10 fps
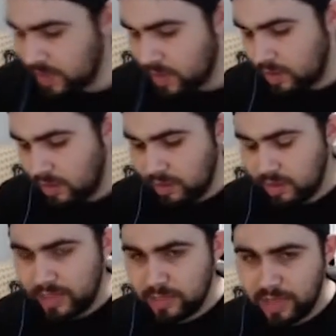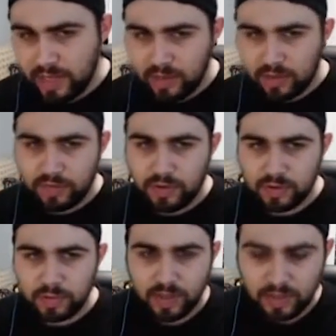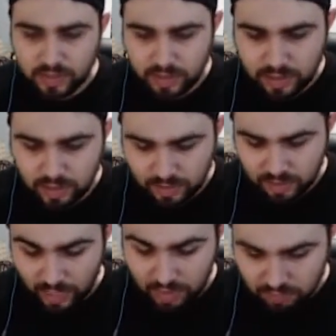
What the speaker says: Last pack out of the first box, and this is, I